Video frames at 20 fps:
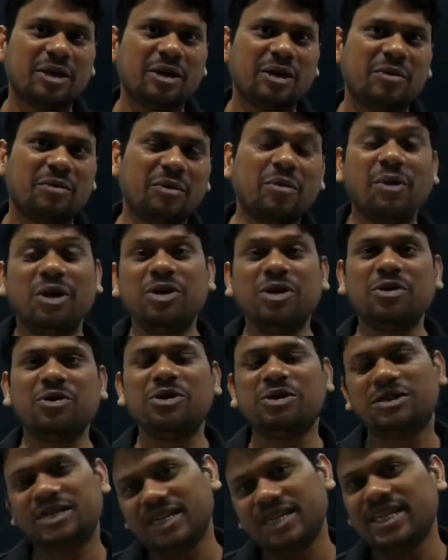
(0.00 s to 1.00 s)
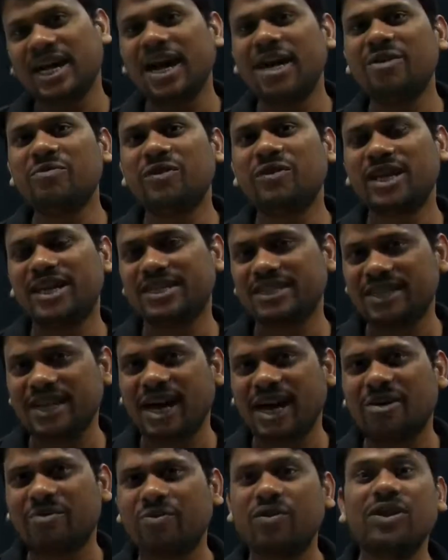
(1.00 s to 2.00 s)
We want to design one
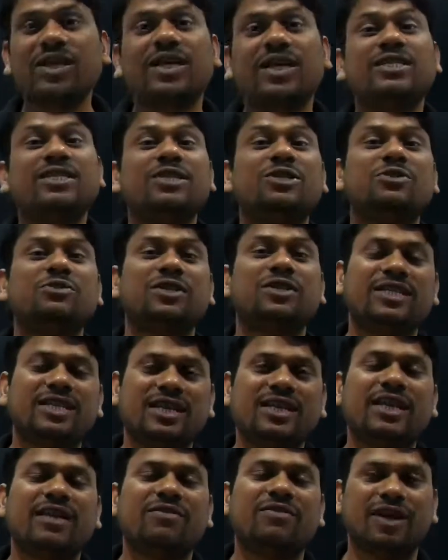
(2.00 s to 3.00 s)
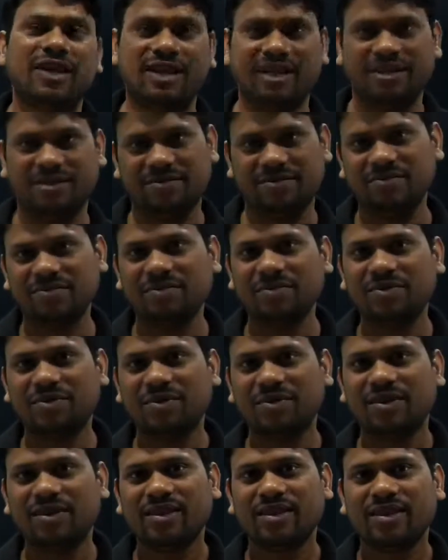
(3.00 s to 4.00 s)
SCR for AC to DC converter.
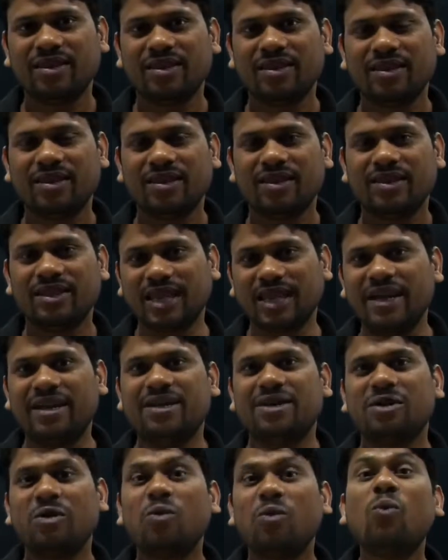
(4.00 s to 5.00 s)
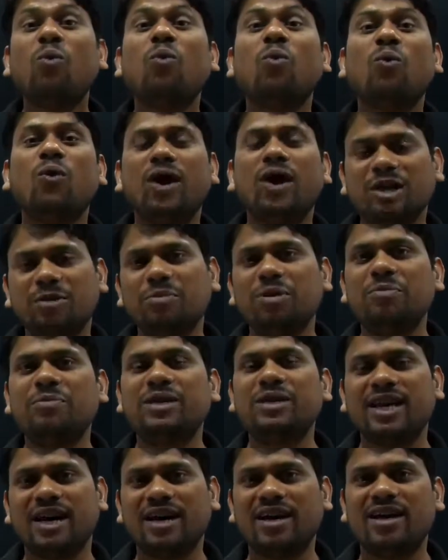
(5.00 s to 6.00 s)
Then what will be
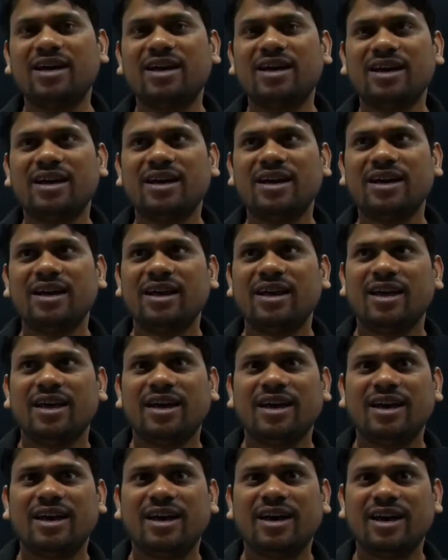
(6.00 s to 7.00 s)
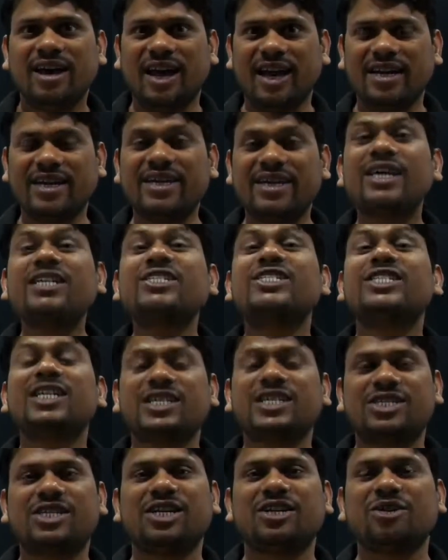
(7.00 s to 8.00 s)
the like
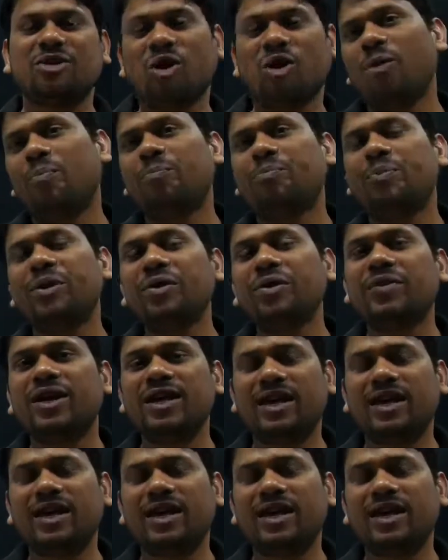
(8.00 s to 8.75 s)
construction of P1